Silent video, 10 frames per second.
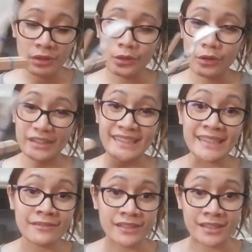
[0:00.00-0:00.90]
or
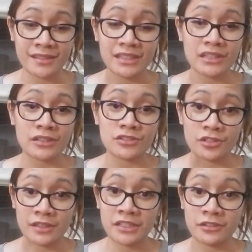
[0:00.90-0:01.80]
even
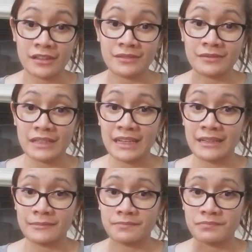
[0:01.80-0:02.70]
during
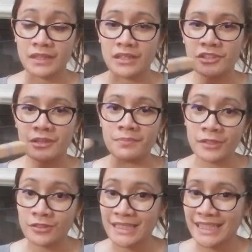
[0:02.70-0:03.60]
your
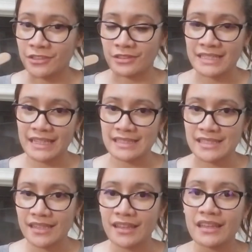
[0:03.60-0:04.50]
building and your
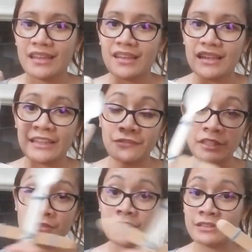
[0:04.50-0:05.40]
testing, if
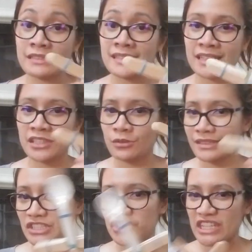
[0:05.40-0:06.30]
you notice that you
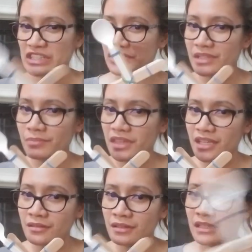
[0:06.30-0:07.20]
want to change
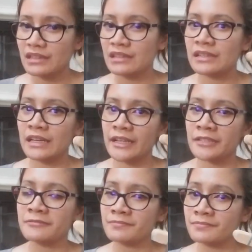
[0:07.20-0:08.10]
something,
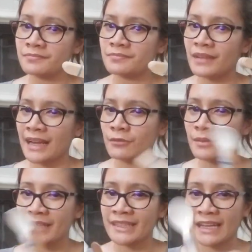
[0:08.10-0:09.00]
I
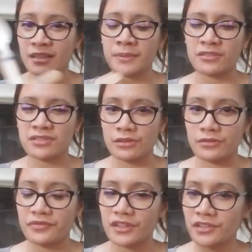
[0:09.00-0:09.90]
want my catapult to go
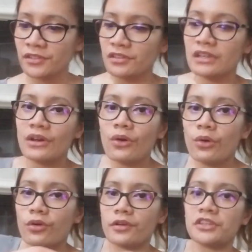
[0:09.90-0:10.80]
further,
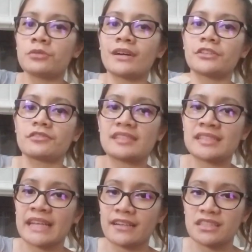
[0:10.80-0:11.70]
or you want your
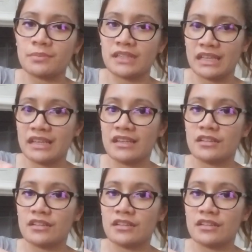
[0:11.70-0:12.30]
stack to be